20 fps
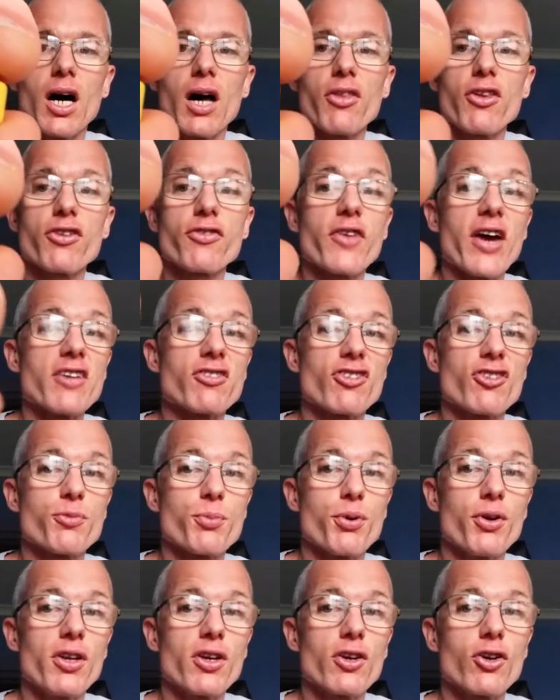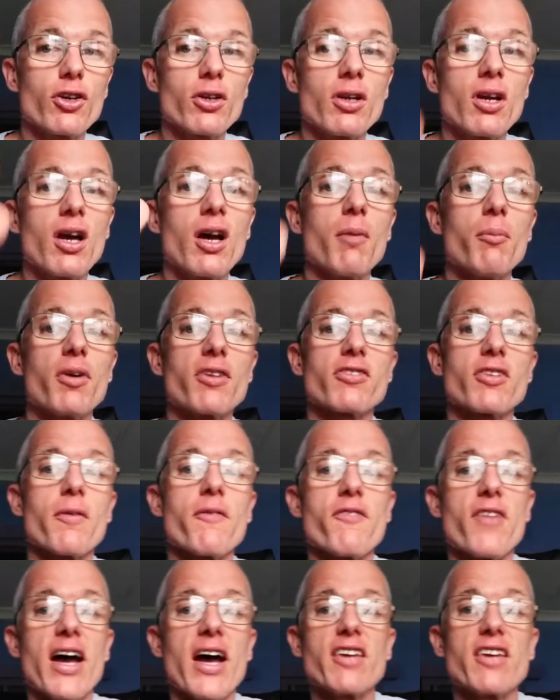This face is pretty good, but some
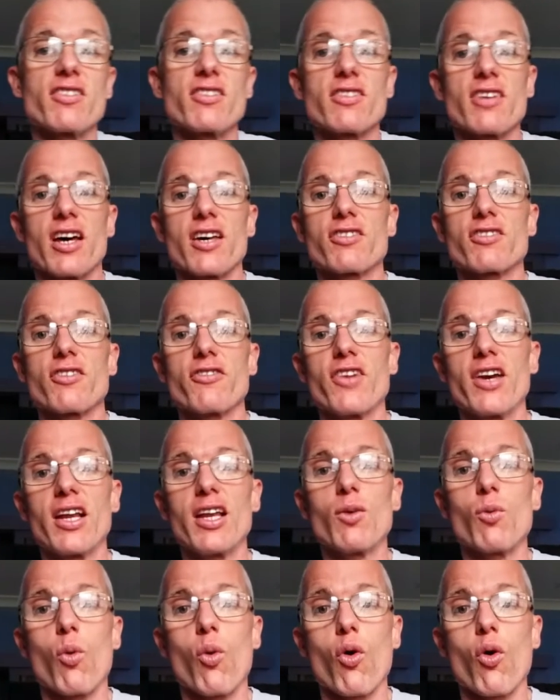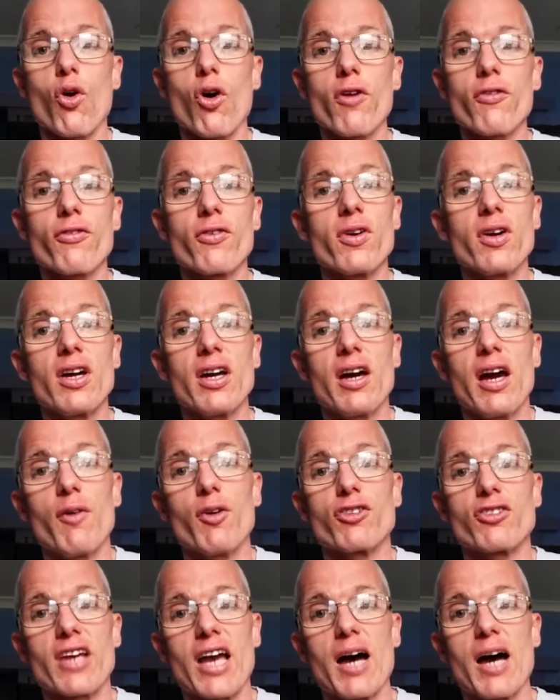faces are severely worn off,
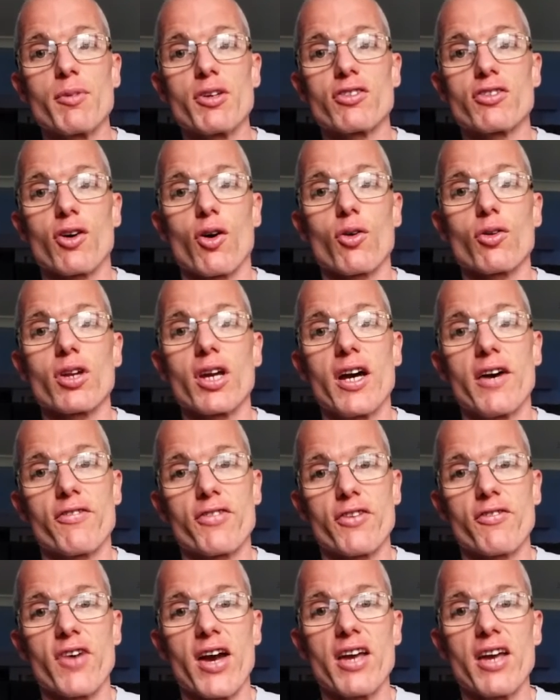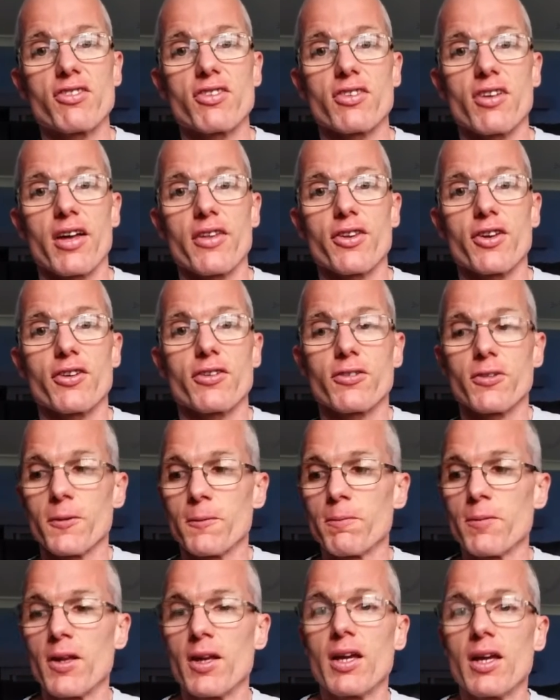which can't be sold if the face is like this.
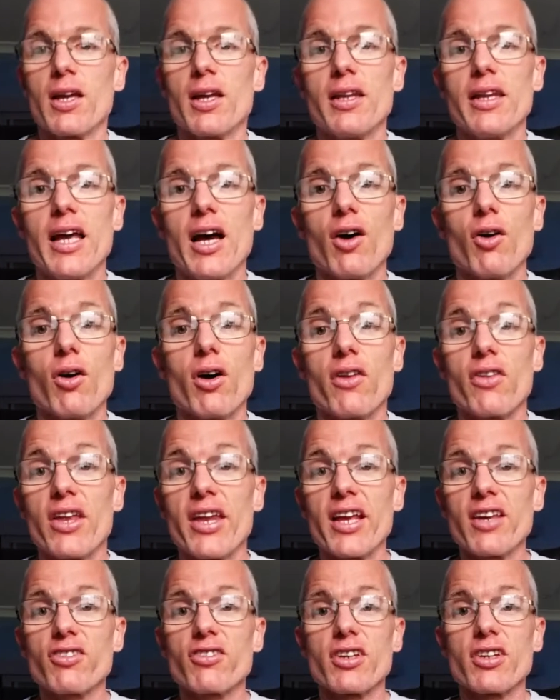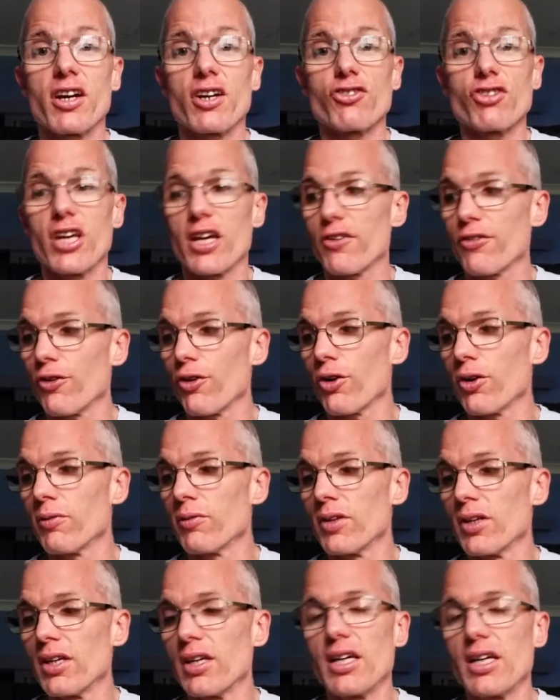Now the next thing I check for
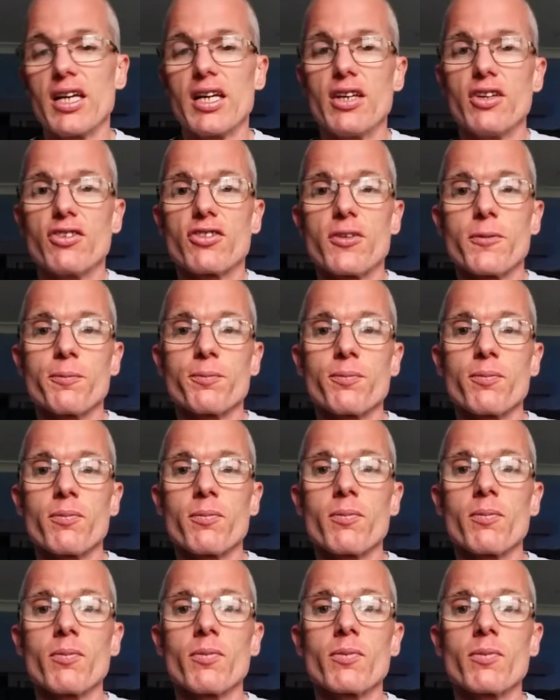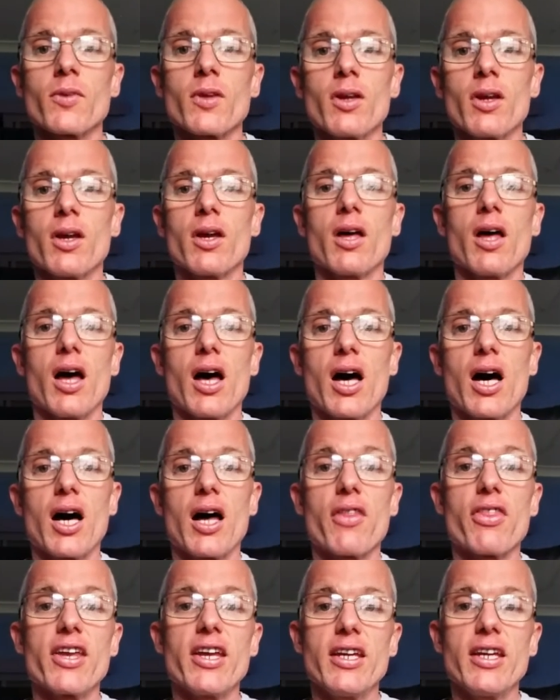is
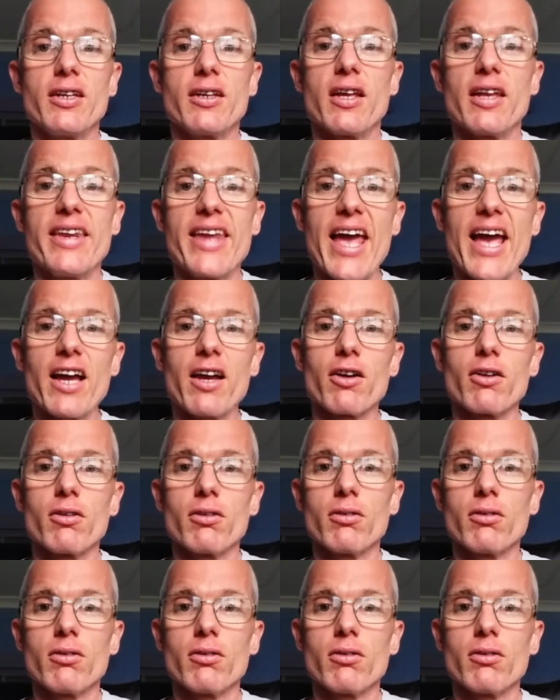the neck.